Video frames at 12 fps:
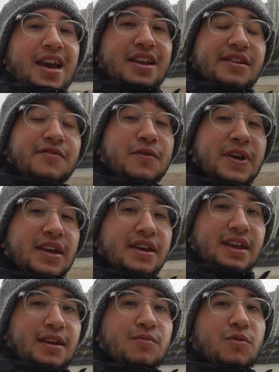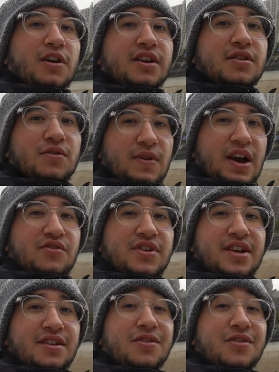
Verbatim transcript: And if we keep walking around it,